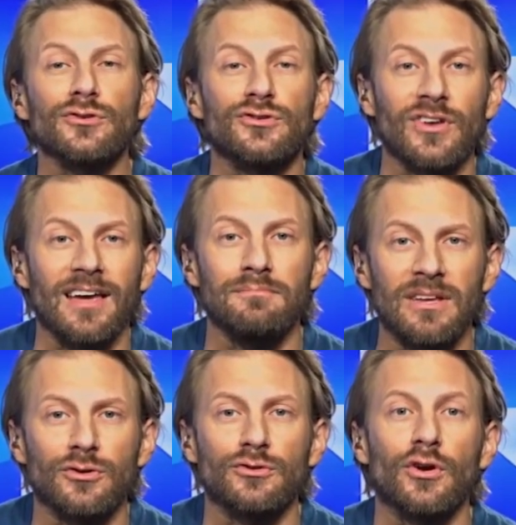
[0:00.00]
time Shay
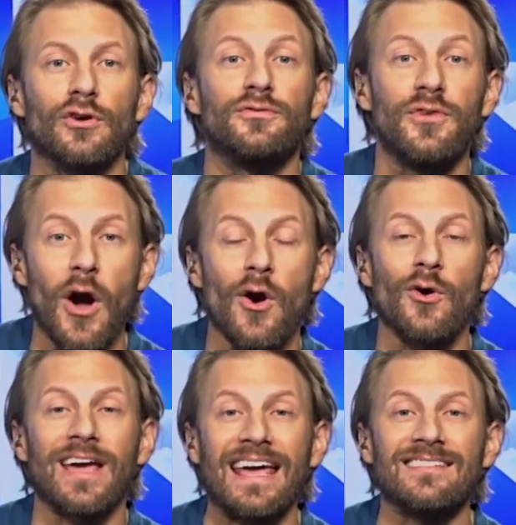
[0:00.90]
Mitchell took
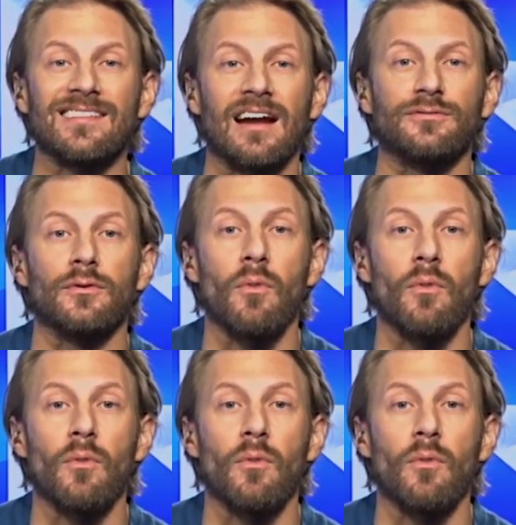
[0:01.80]
Vogue inside of her